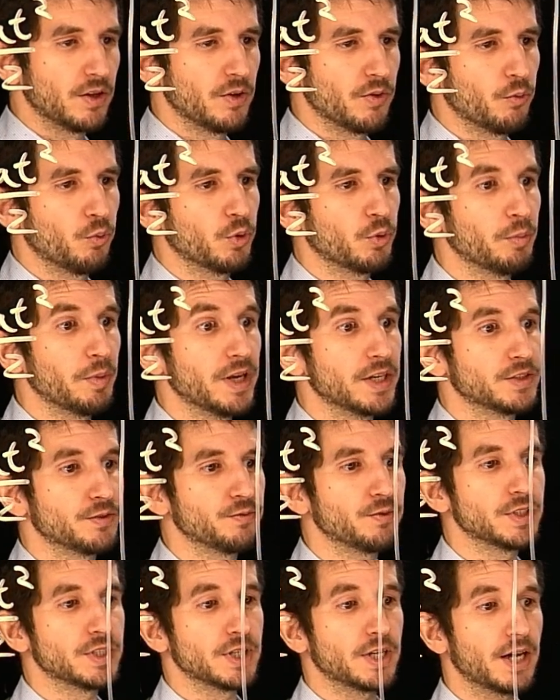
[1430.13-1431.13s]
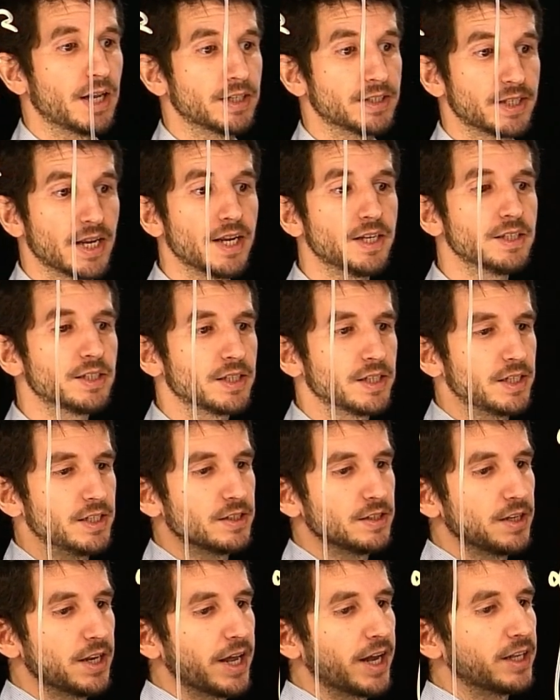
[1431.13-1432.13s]
what makes physical sense, is
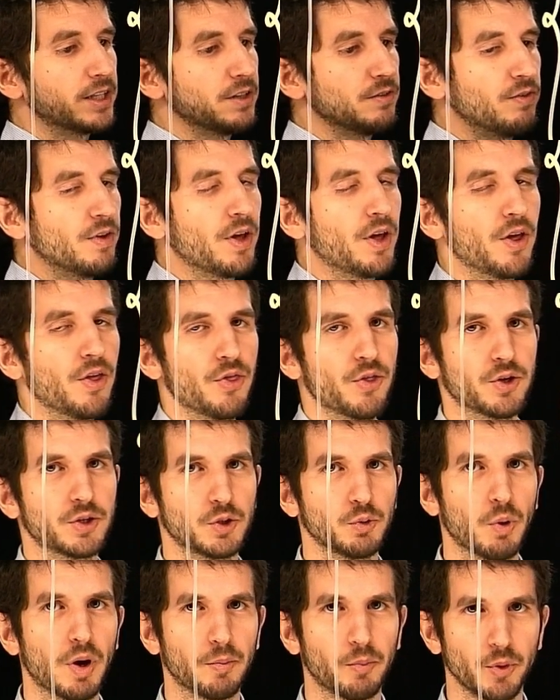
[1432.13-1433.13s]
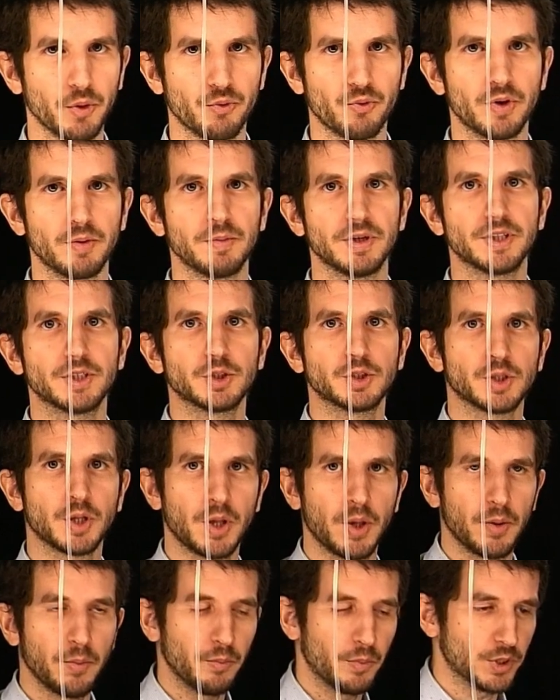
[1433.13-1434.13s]
the negative 31.3 meters
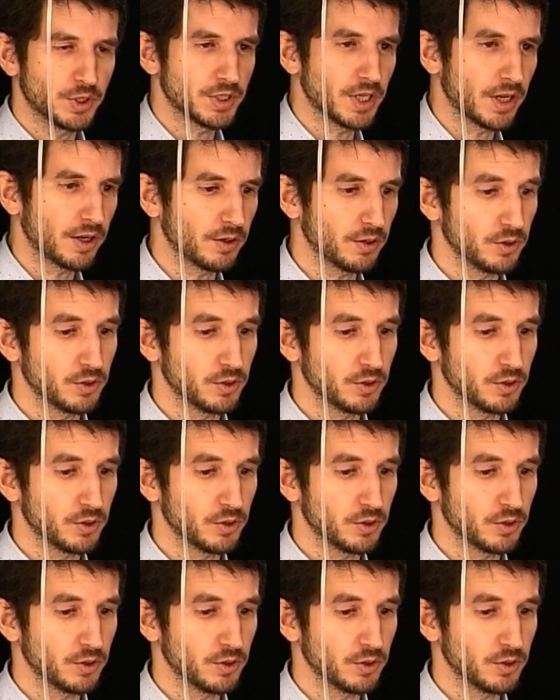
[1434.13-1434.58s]
per second.